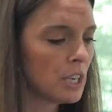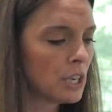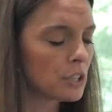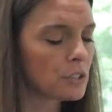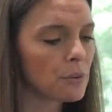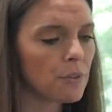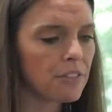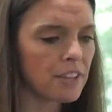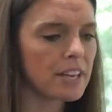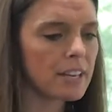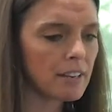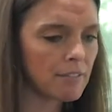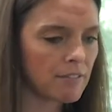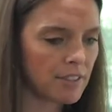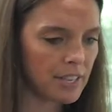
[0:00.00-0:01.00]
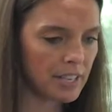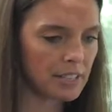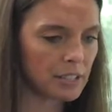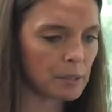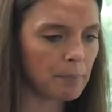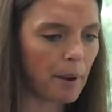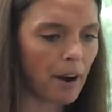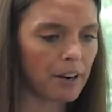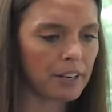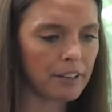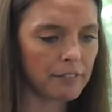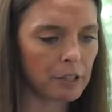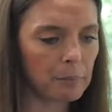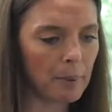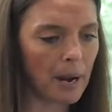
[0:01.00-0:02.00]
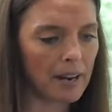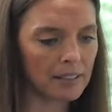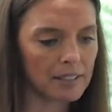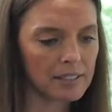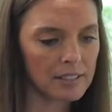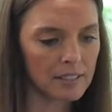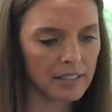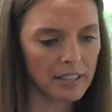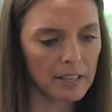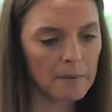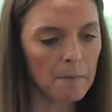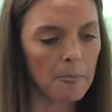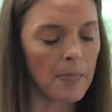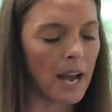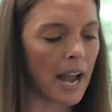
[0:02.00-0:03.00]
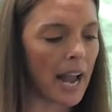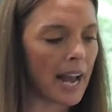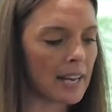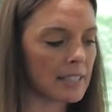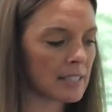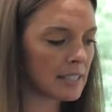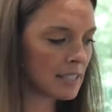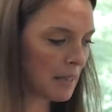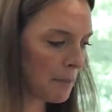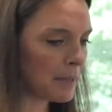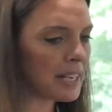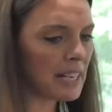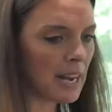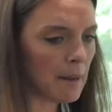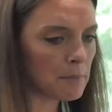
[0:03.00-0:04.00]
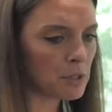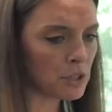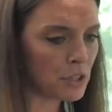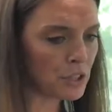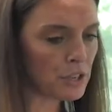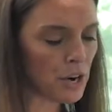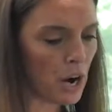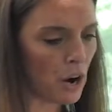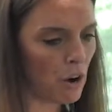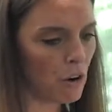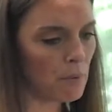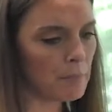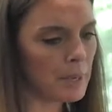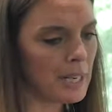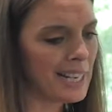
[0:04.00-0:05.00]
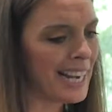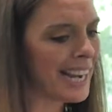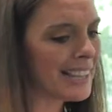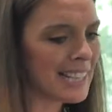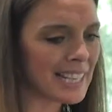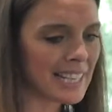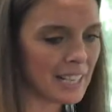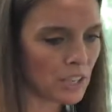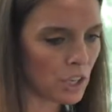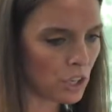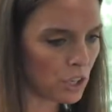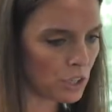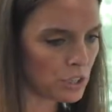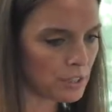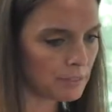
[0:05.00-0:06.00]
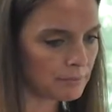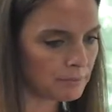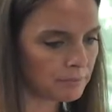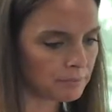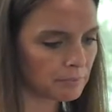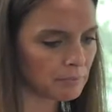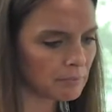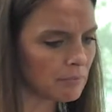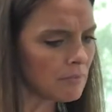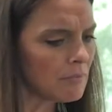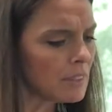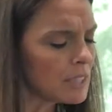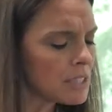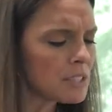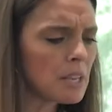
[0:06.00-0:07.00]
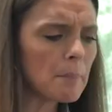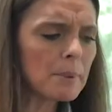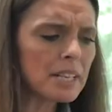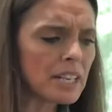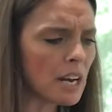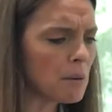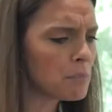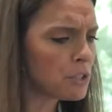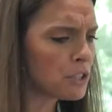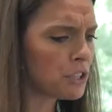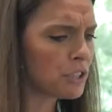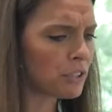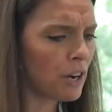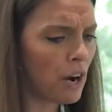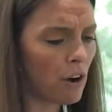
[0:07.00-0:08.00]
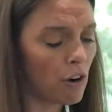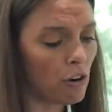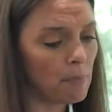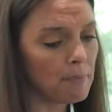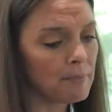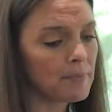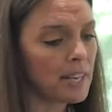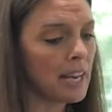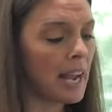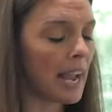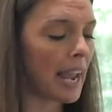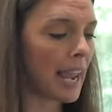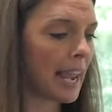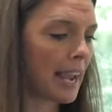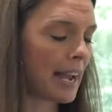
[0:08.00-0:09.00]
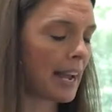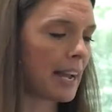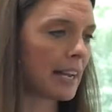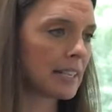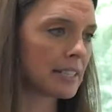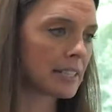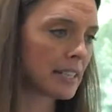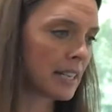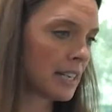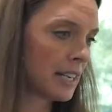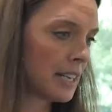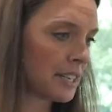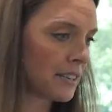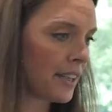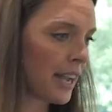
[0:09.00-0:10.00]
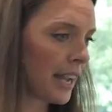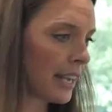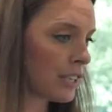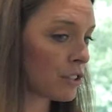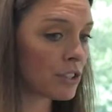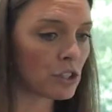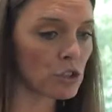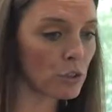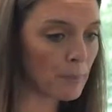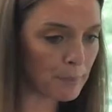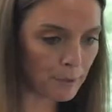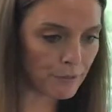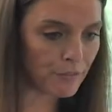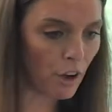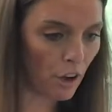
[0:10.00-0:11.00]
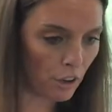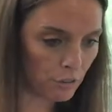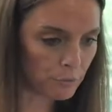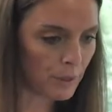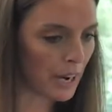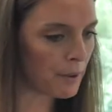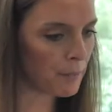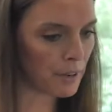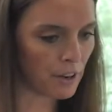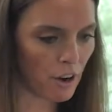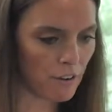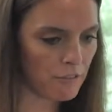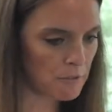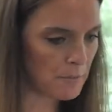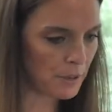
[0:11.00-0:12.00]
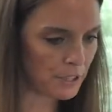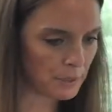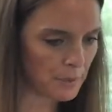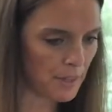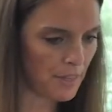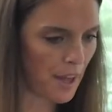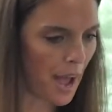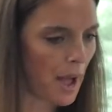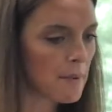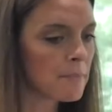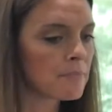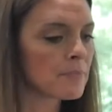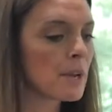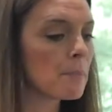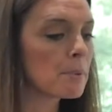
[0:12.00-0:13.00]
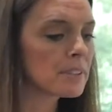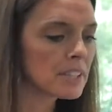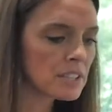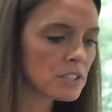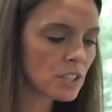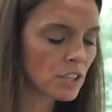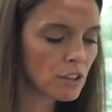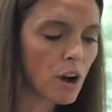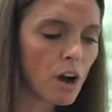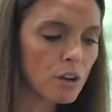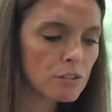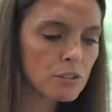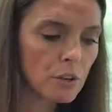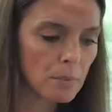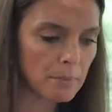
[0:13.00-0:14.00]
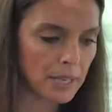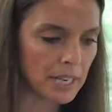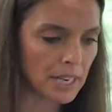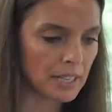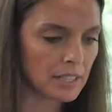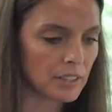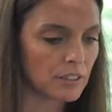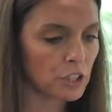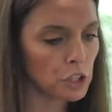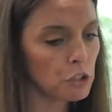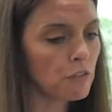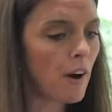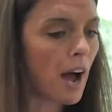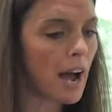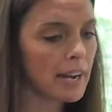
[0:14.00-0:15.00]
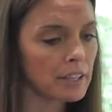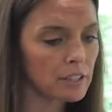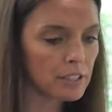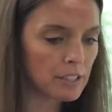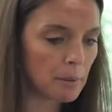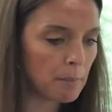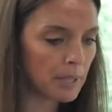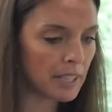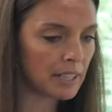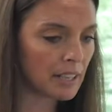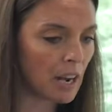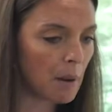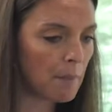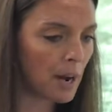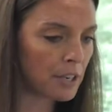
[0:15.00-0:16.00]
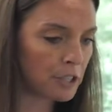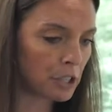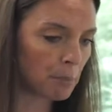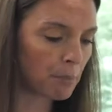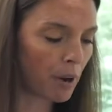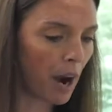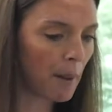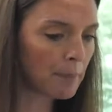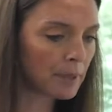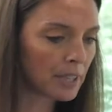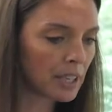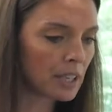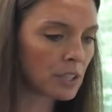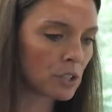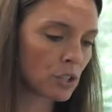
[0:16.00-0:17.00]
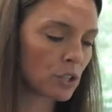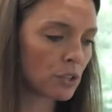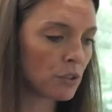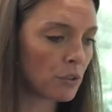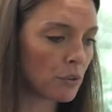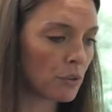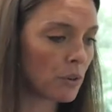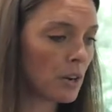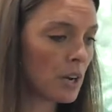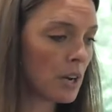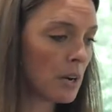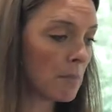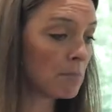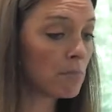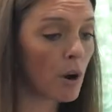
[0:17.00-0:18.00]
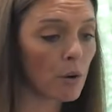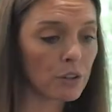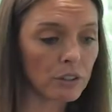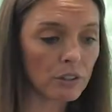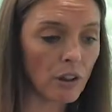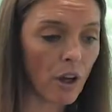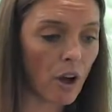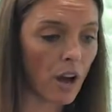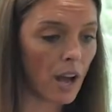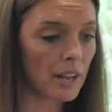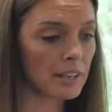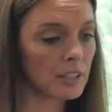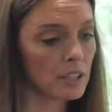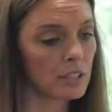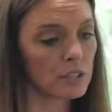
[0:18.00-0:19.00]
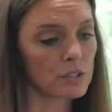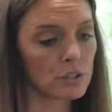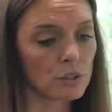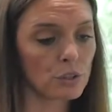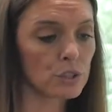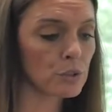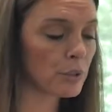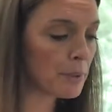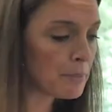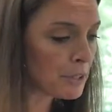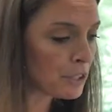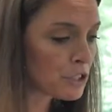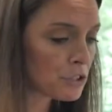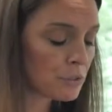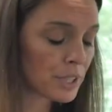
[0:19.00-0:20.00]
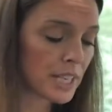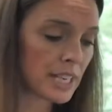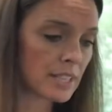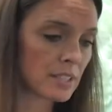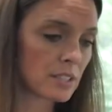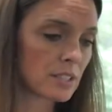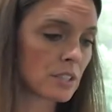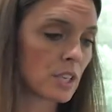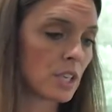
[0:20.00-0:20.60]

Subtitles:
So think of this part of your policy as somebody comes to your home and they get hurt. Somebody comes to your home and the trip and fall, right? We're all familiar with that. But this could also mean that you've hired somebody to come onto your property to mow your lawn, to trim your trees,